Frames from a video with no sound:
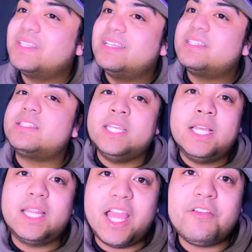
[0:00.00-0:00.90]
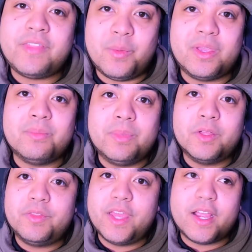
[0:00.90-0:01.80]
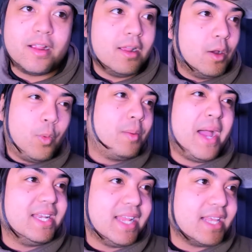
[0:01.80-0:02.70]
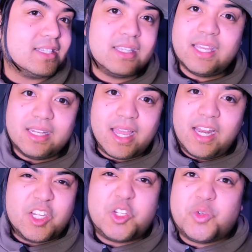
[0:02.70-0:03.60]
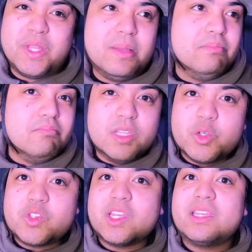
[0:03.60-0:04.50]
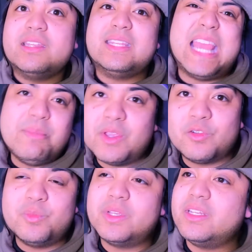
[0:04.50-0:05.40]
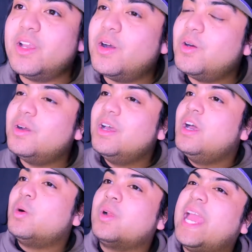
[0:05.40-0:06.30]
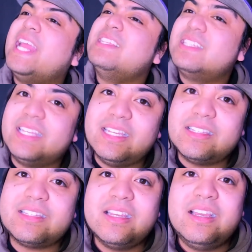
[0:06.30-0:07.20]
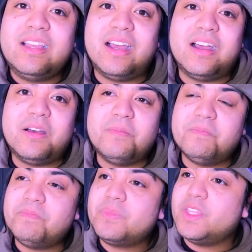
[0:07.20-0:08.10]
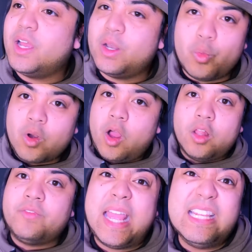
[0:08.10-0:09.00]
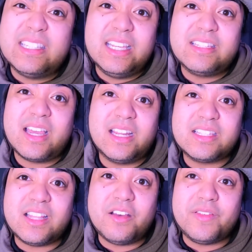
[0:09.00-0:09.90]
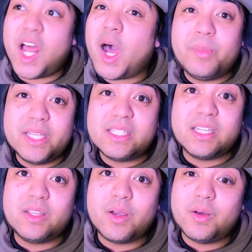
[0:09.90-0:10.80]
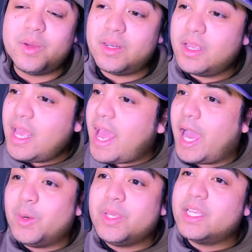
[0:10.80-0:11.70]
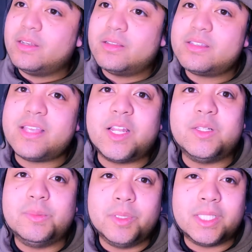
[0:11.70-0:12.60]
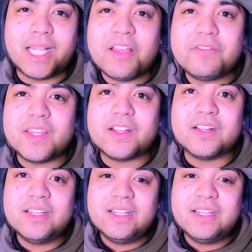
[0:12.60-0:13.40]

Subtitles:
see a life that we can build there, where my desk and kind of stream music and gaming room can go, where Ainsley's and where all of Ainsley's kind of stuff and hobbies can go, and how we can settle and build a life there.